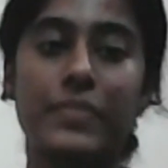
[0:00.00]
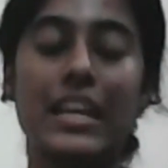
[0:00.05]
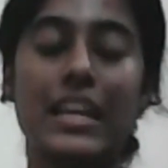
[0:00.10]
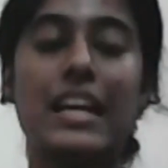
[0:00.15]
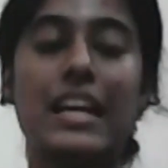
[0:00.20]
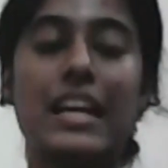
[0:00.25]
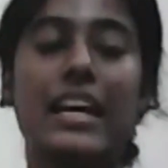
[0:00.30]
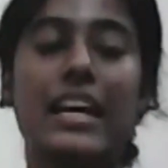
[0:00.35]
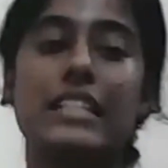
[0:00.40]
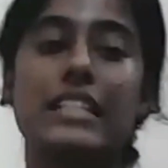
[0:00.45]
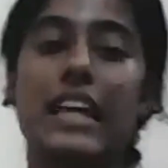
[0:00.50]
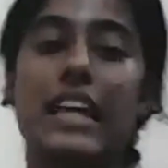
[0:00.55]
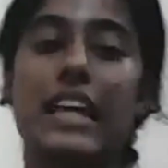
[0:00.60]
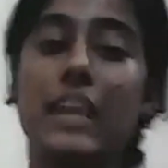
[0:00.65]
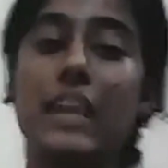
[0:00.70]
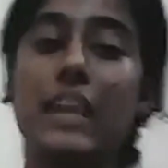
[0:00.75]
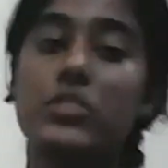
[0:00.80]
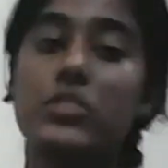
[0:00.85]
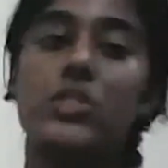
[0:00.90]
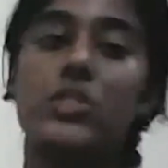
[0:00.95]
It aims
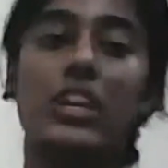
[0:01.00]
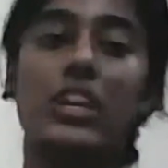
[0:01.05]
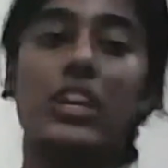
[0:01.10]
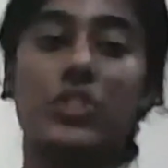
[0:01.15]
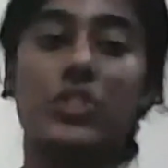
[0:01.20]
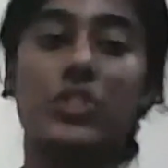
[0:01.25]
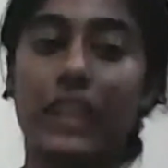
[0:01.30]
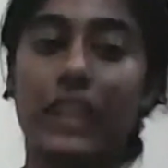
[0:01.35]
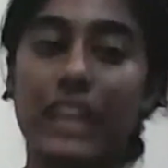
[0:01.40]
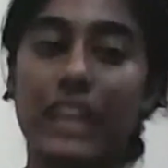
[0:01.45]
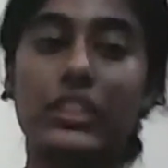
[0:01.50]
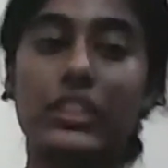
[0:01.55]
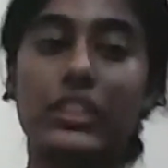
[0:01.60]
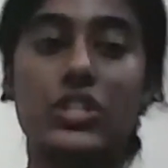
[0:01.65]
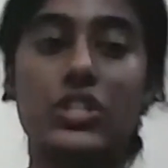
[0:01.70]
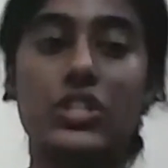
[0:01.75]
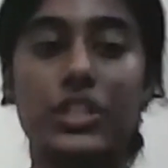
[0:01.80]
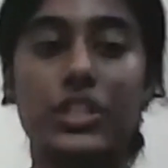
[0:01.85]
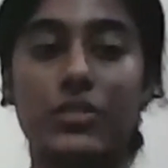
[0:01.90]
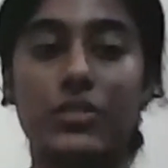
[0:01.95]
to educate the
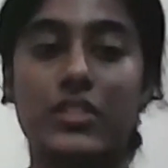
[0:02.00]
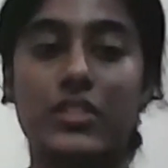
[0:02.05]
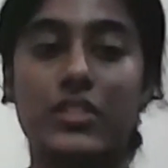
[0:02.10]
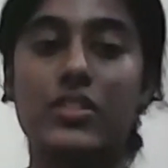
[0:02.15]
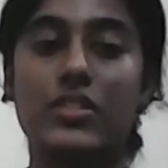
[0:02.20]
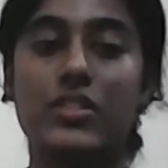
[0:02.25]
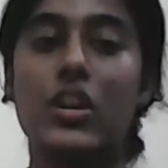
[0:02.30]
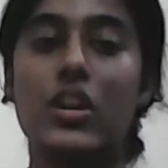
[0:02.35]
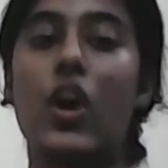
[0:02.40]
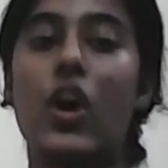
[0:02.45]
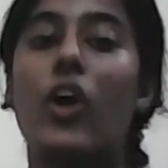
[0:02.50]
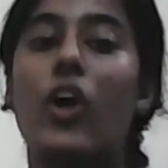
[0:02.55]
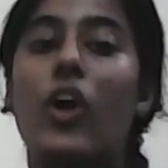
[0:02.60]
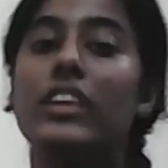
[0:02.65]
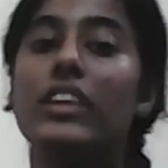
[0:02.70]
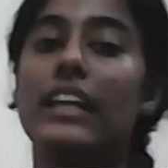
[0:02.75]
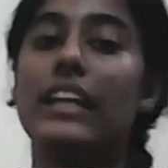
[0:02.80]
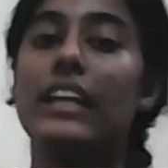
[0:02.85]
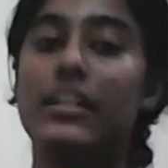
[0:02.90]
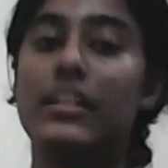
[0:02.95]
students on the
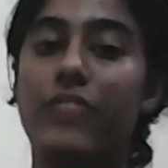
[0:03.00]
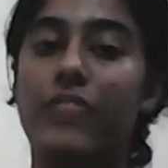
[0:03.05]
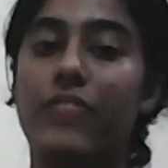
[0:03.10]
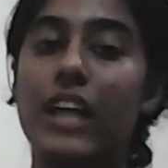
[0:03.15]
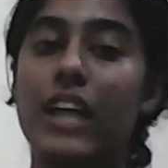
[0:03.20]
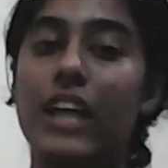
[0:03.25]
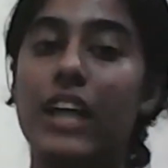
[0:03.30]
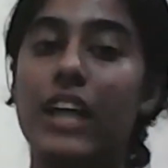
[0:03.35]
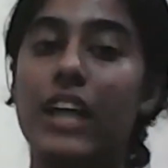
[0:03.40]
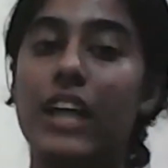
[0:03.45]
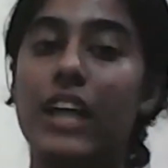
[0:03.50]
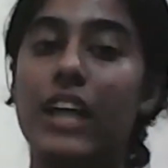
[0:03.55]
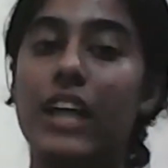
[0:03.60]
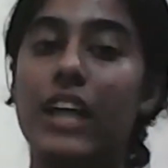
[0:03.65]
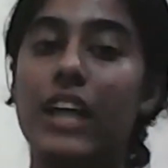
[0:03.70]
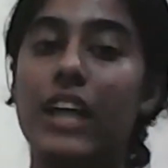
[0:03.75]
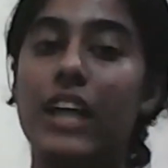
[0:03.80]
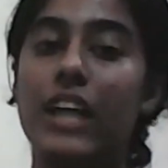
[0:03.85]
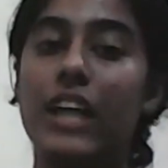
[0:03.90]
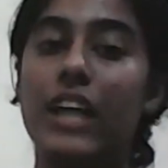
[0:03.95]
advancements in
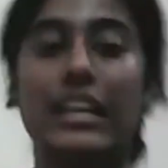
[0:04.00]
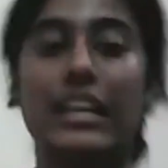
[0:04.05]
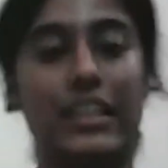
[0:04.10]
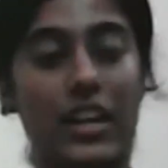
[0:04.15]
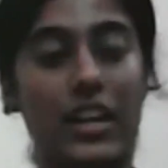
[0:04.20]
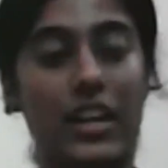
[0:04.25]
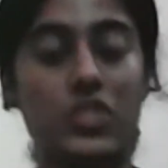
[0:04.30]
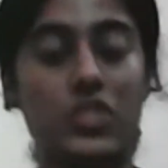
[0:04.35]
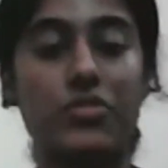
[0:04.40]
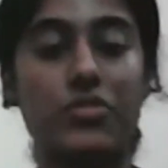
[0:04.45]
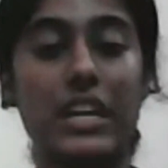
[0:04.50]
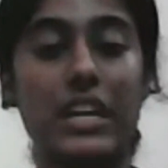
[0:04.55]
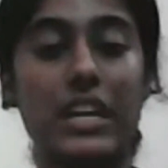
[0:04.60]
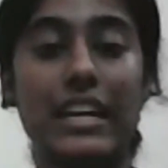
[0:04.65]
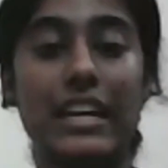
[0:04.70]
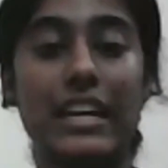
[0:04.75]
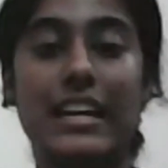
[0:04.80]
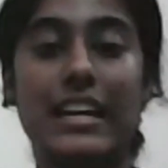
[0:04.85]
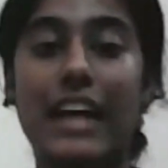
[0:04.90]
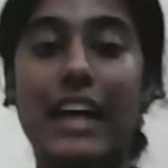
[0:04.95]
the industry
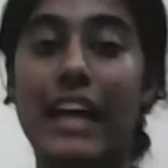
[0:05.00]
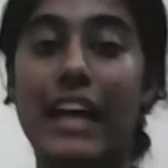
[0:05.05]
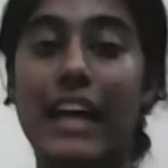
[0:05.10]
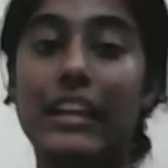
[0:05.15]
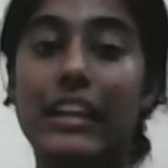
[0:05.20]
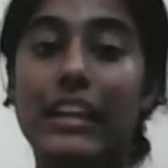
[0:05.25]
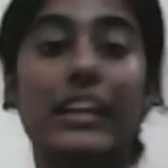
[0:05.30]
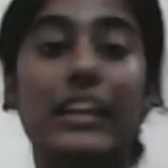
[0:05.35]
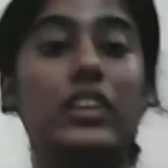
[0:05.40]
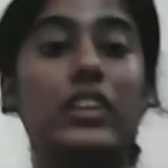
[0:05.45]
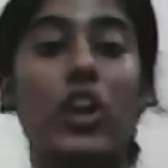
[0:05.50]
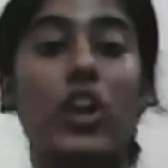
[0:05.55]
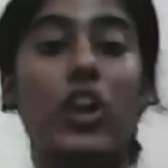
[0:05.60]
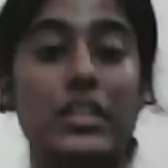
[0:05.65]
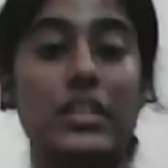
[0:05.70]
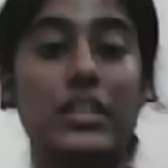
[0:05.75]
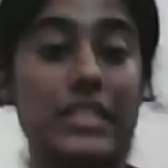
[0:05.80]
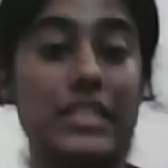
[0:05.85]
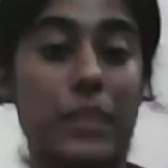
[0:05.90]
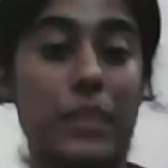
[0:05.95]
and learn
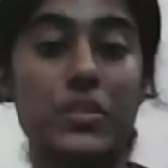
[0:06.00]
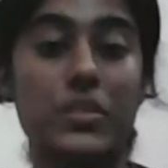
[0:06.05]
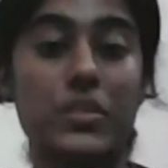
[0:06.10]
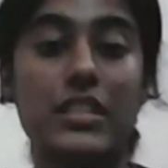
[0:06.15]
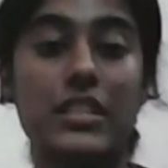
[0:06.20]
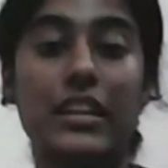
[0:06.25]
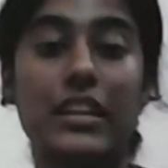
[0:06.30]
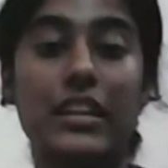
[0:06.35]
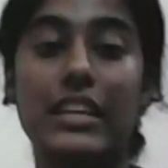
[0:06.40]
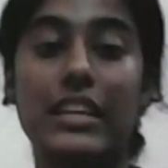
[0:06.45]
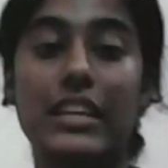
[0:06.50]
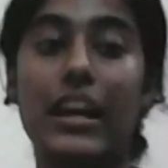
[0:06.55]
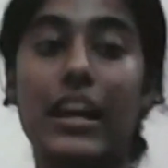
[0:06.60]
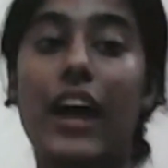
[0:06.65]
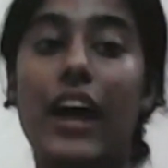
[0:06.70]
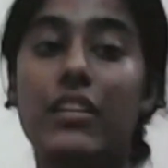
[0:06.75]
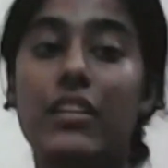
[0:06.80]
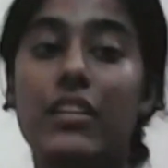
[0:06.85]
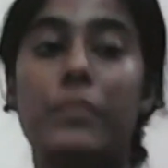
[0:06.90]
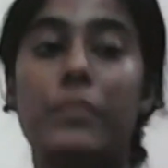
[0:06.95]
concepts that
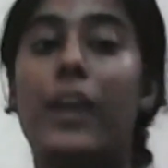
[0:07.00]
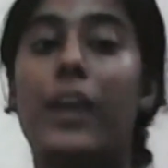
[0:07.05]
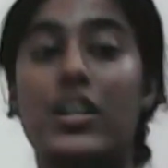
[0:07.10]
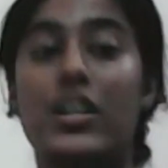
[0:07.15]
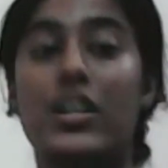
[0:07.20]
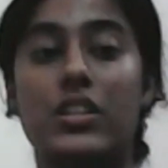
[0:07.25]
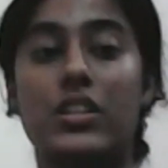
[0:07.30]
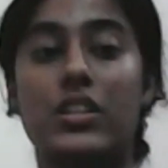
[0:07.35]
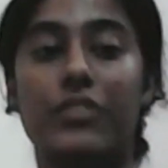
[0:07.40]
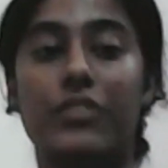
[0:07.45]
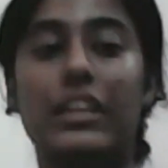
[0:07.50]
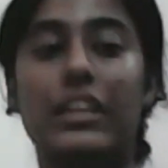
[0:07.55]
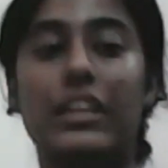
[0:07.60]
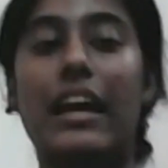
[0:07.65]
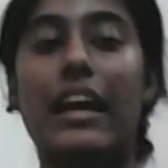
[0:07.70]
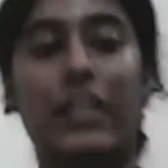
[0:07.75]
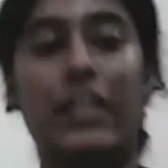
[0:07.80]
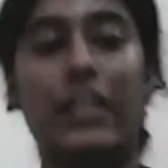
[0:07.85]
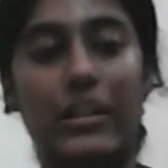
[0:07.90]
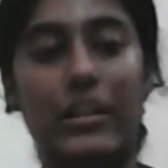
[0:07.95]
aren't part of the
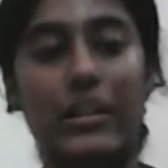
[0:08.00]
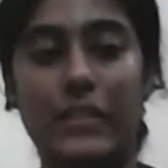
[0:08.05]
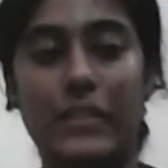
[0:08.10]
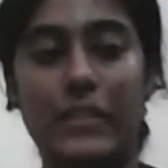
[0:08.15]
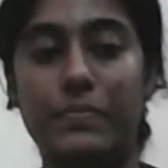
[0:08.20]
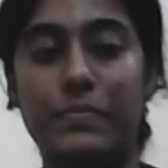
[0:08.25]
curriculum.